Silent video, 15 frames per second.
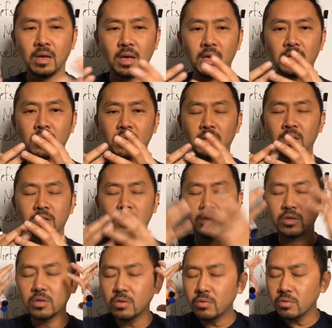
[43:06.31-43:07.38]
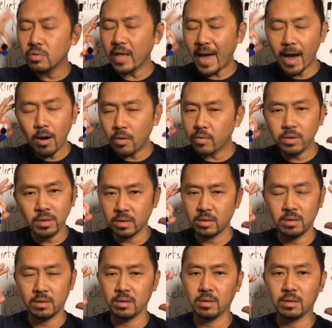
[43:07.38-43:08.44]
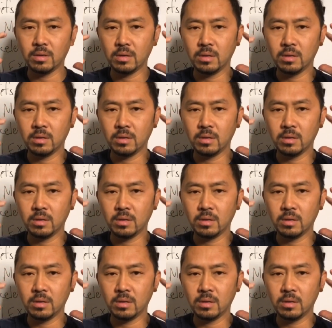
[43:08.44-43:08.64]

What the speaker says: And it's just too loud in here.